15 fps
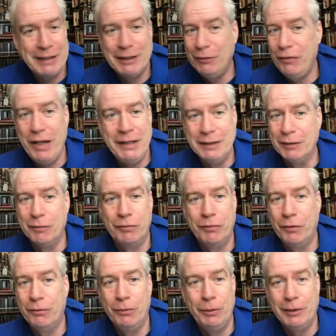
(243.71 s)
in the face of
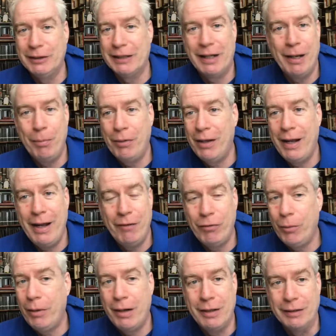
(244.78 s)
the rules that I apply
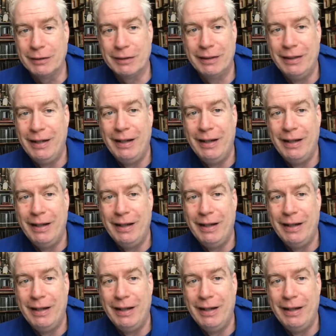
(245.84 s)
everywhere else.